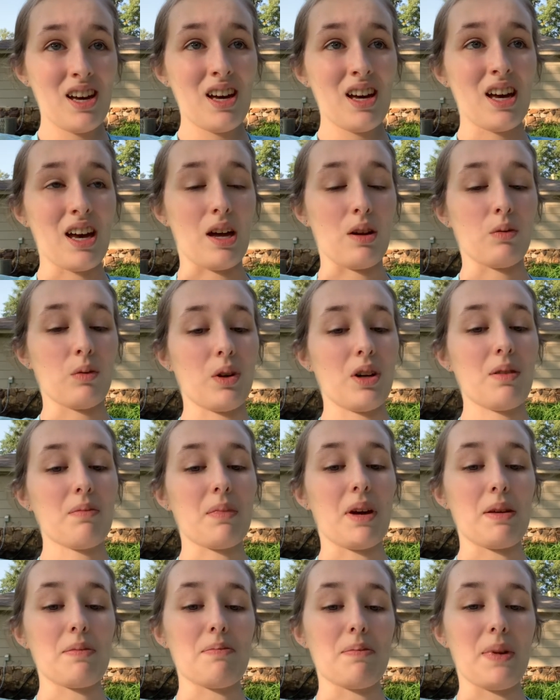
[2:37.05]
And one of my
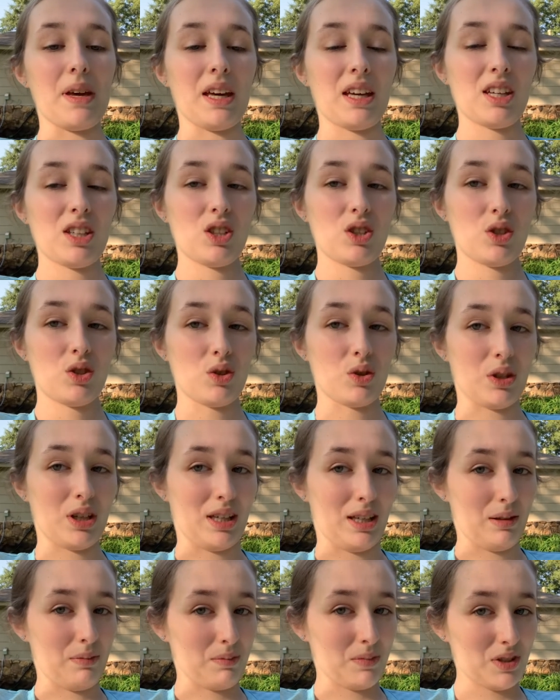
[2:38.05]
biggest
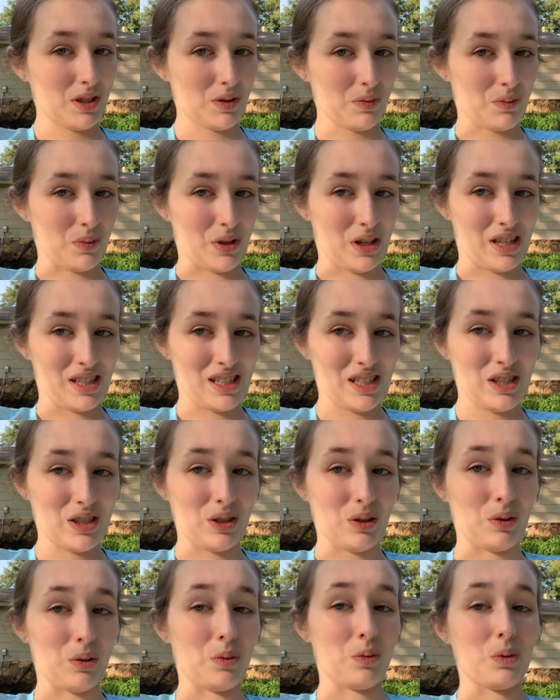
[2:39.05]
dreams was
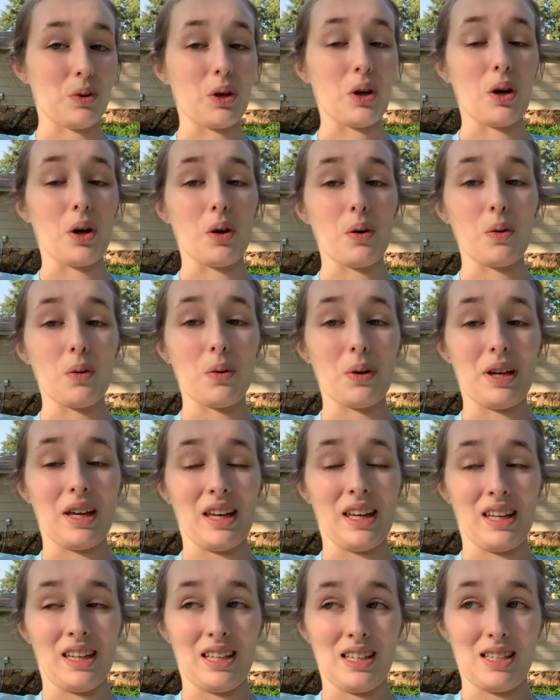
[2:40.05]
to go
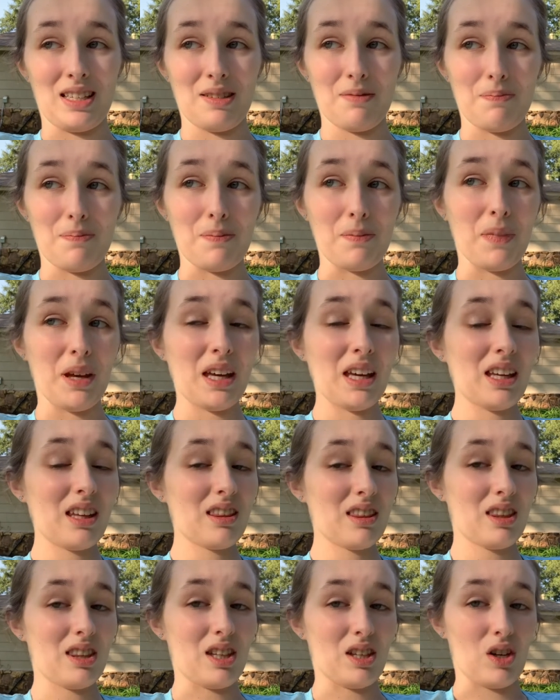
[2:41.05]
and meet
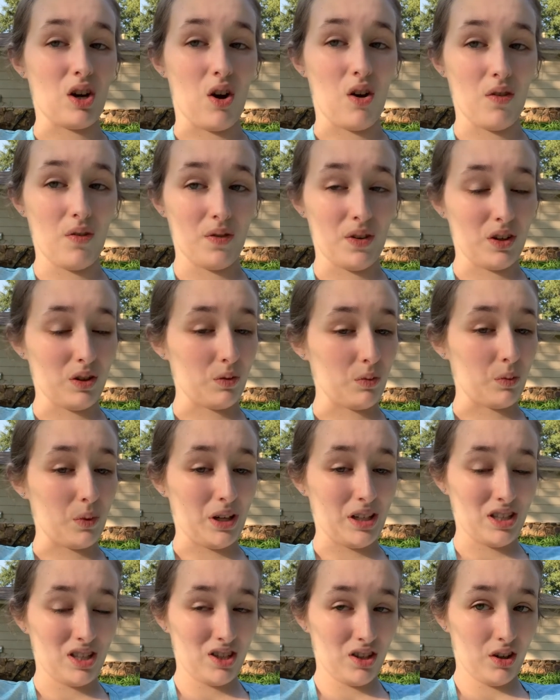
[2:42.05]
the dolphin
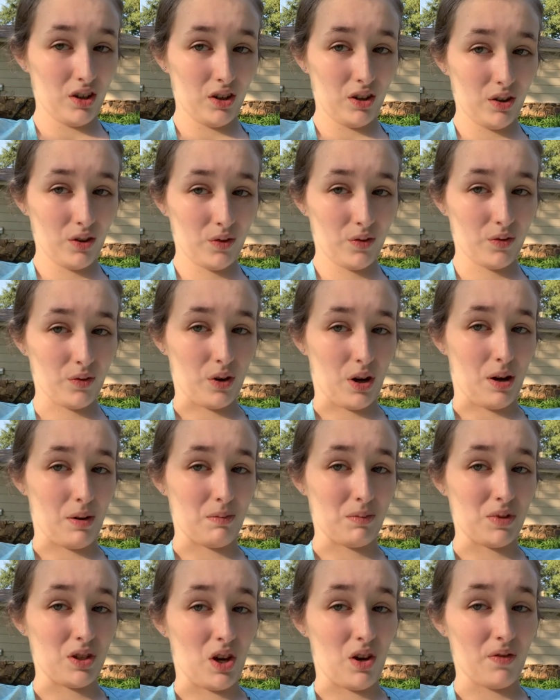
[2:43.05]
Winter from
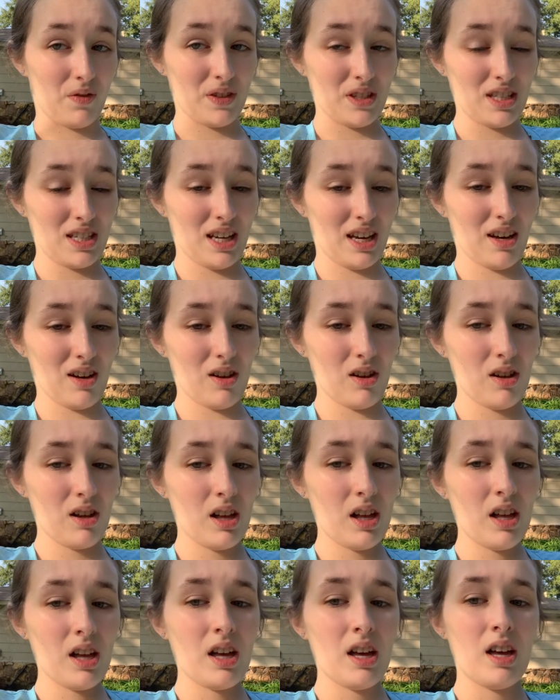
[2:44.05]
Dolphin Tale.
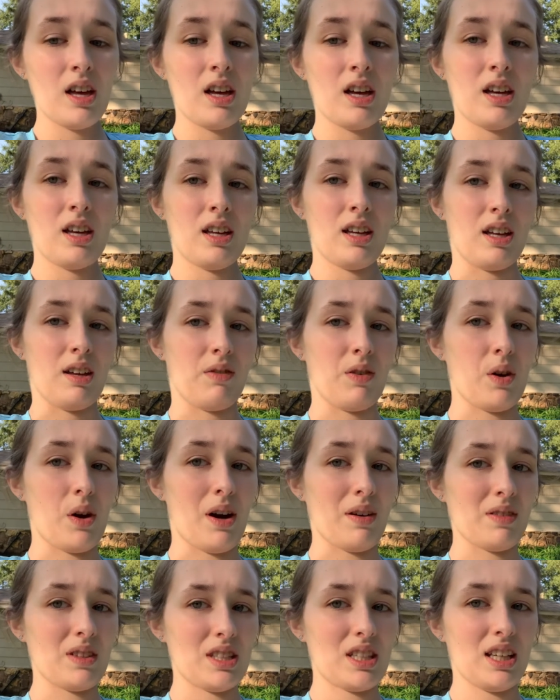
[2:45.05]
If you
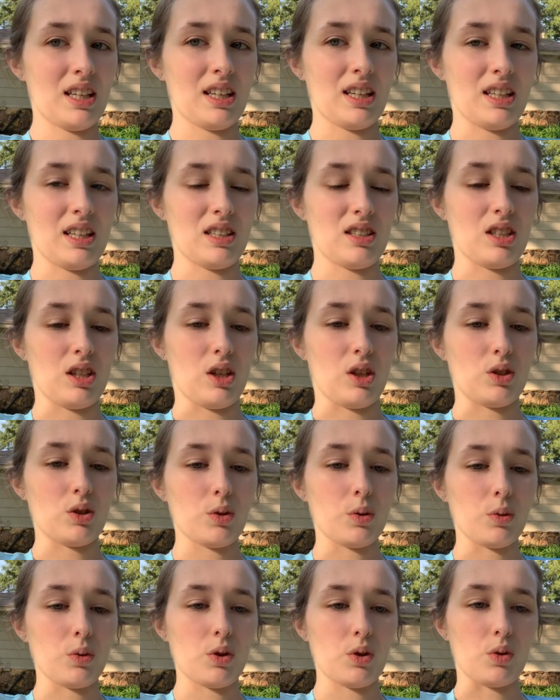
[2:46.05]
haven't seen it, it's a true
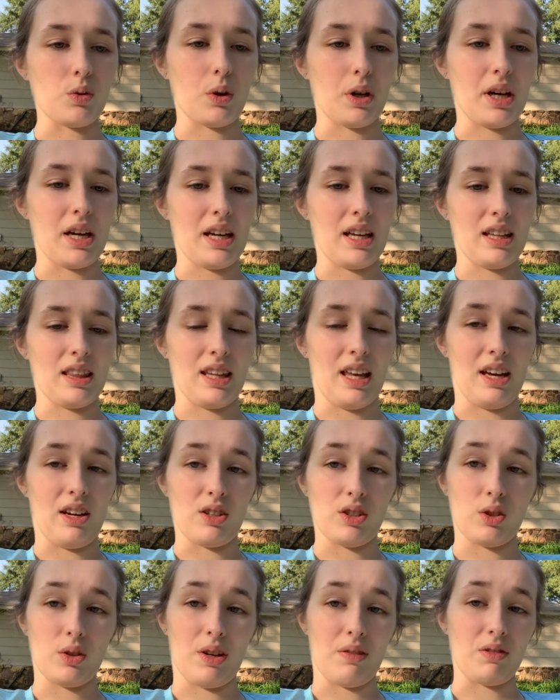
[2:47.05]
story and they
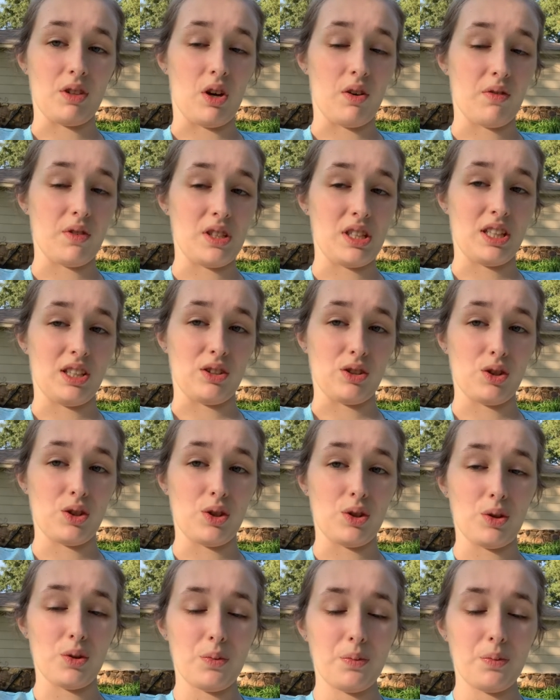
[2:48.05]
also have Dolphin Tale 2.